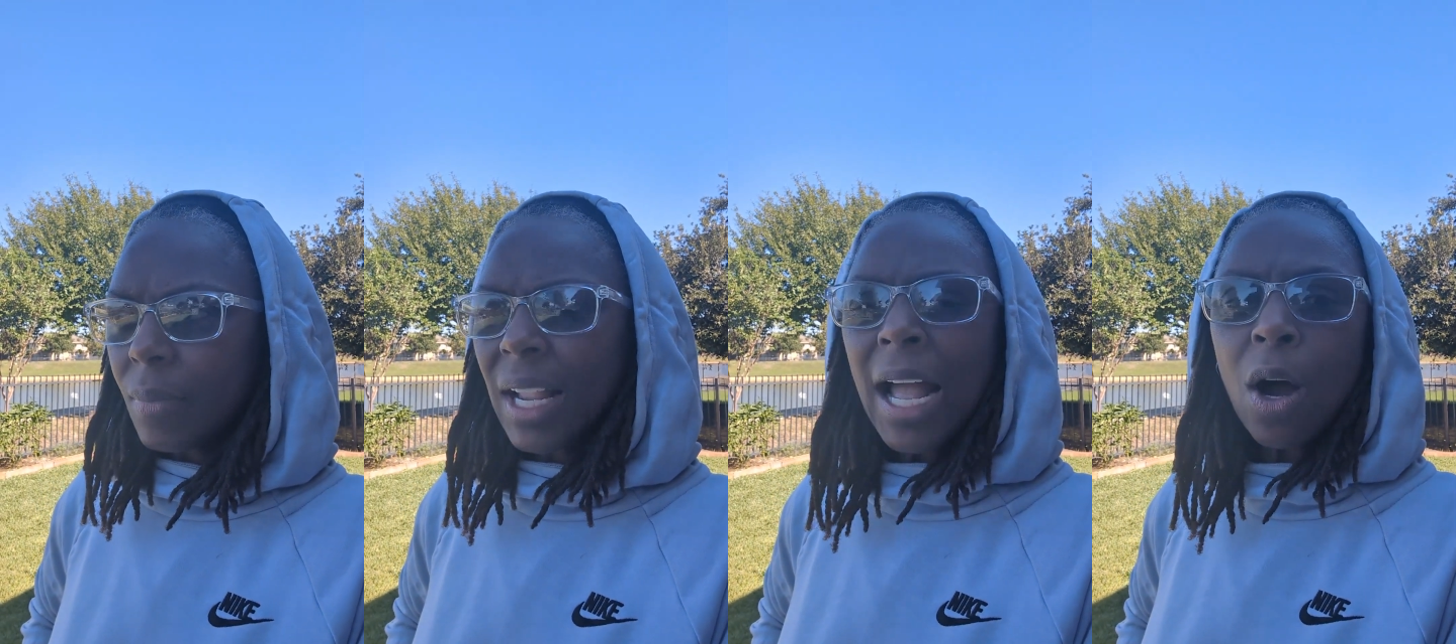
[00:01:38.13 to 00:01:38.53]

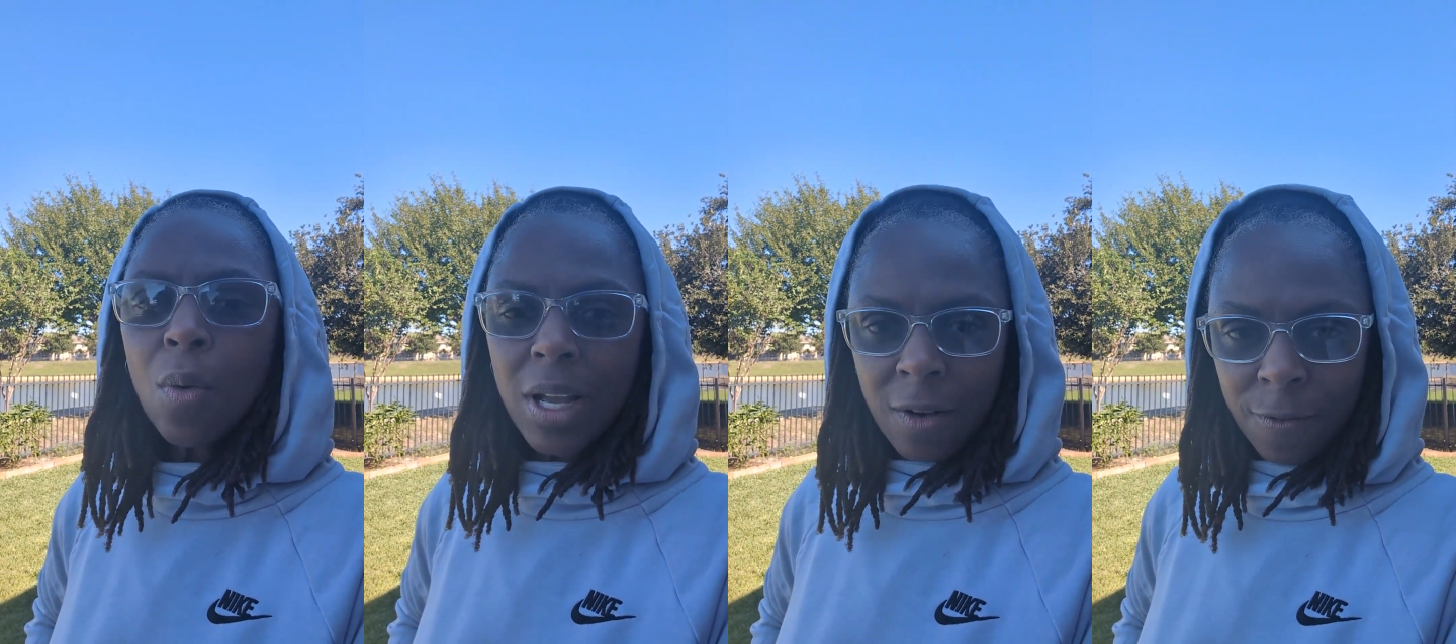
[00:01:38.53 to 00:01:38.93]

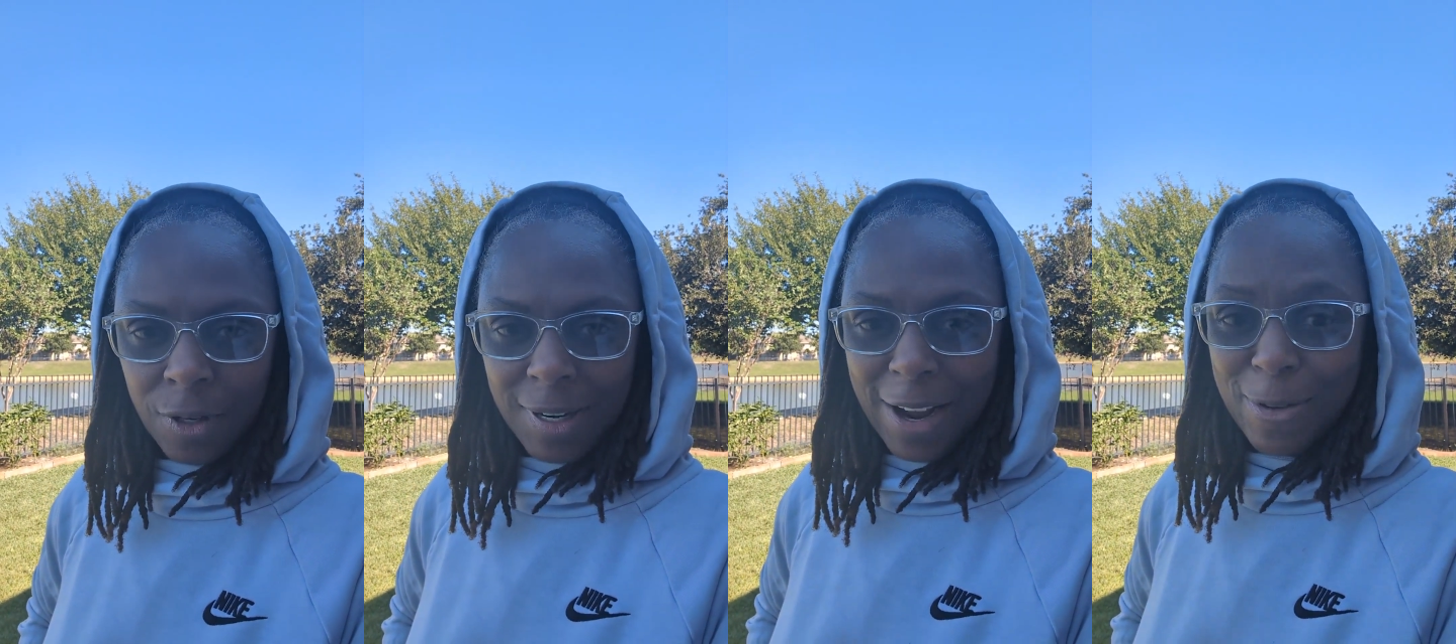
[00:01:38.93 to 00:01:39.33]

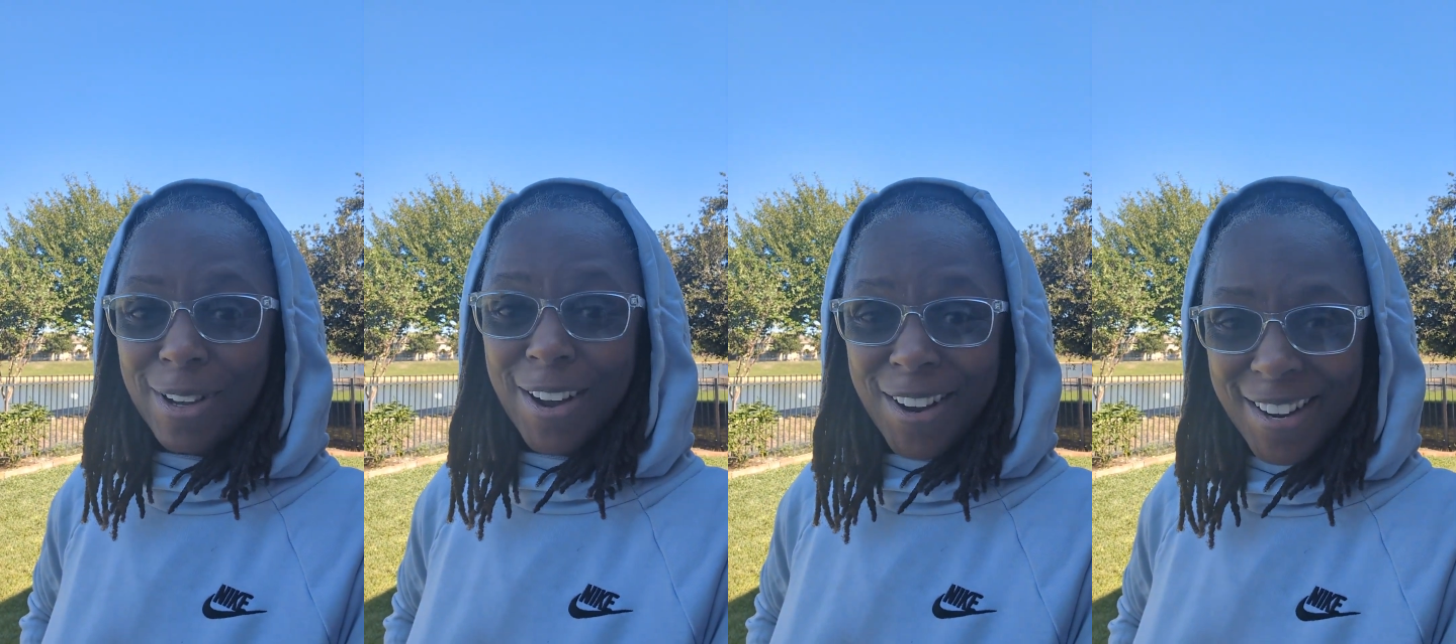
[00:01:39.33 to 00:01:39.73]
However, I would
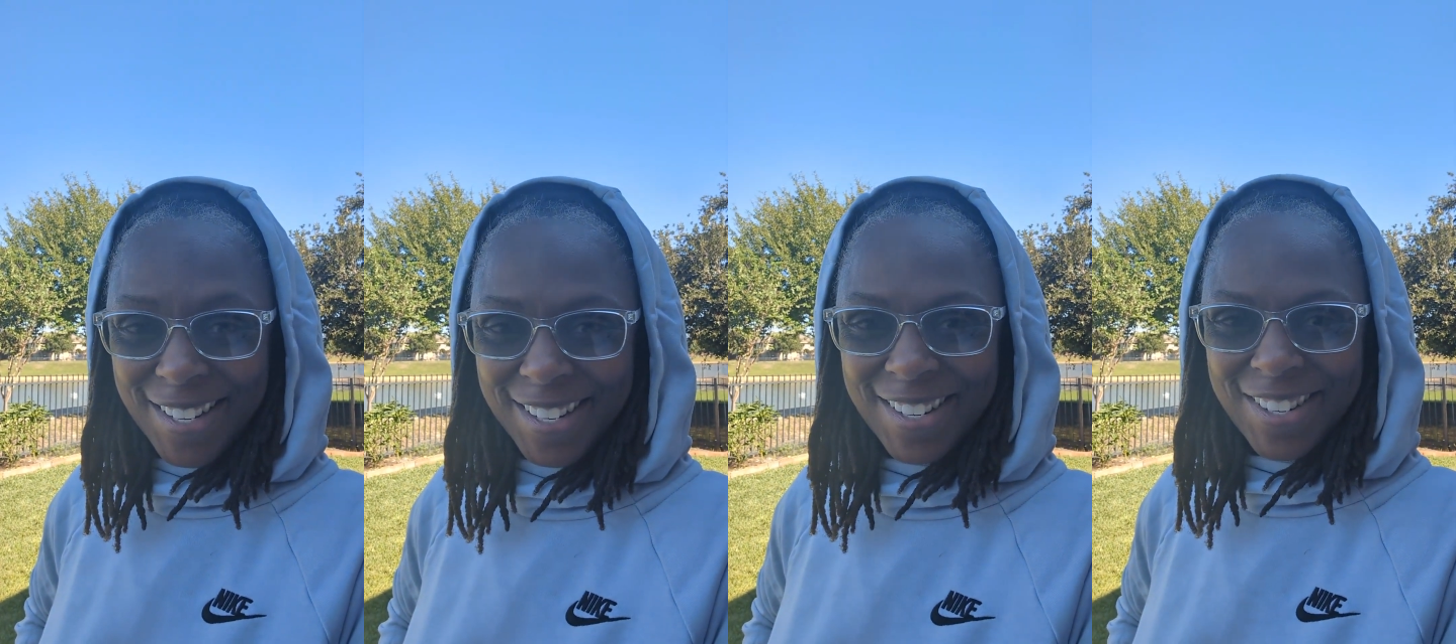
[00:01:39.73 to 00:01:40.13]

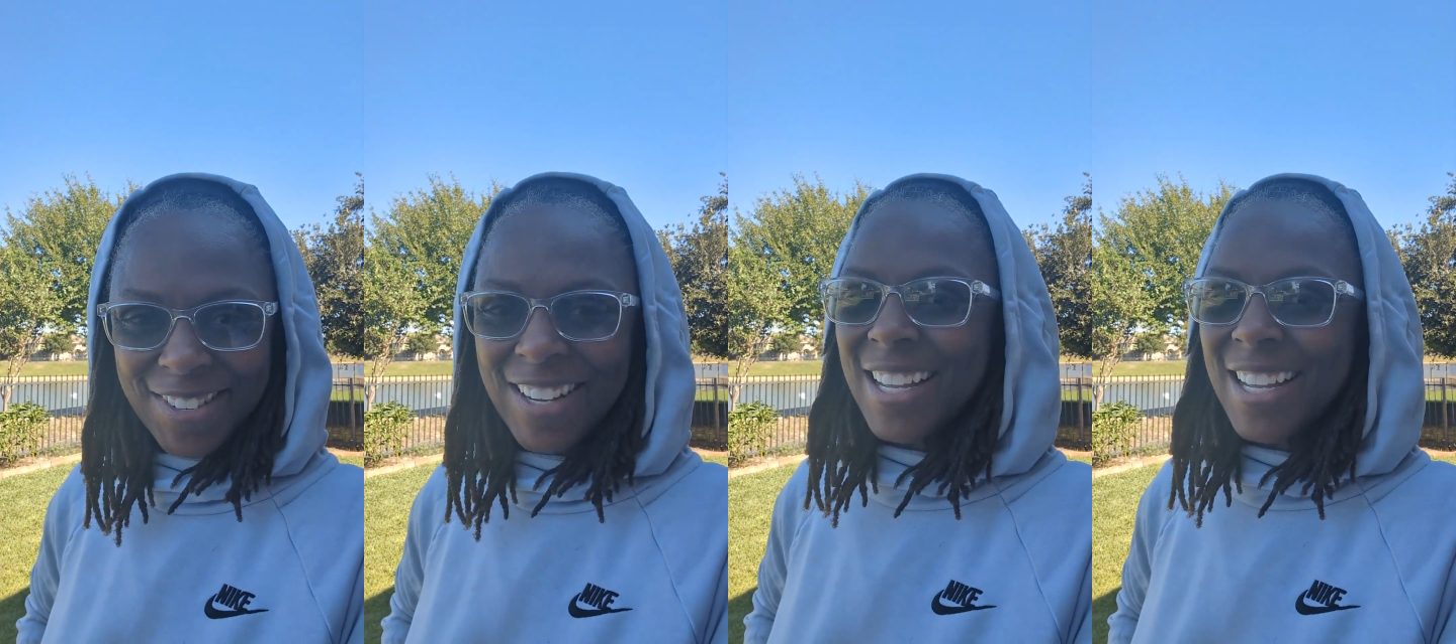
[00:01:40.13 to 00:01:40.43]
caution you